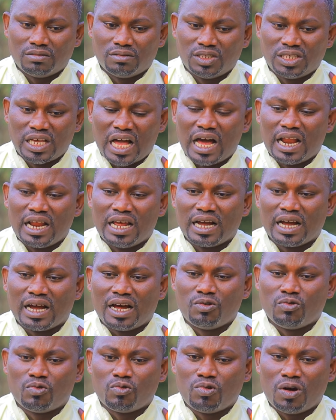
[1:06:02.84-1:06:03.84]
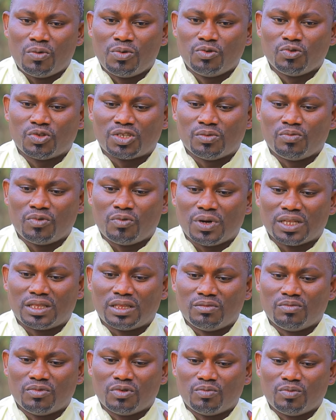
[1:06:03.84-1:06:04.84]
yarenganurwa binyuze
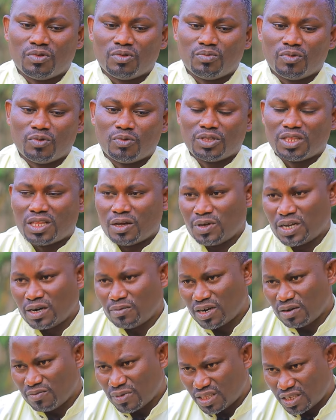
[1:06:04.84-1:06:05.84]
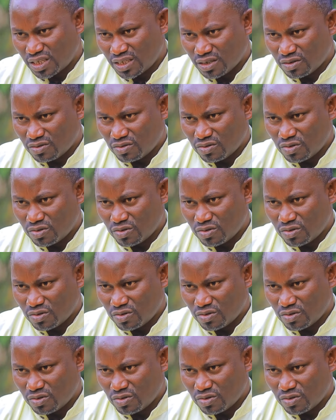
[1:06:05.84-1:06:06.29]
mu butabera bw'amategeko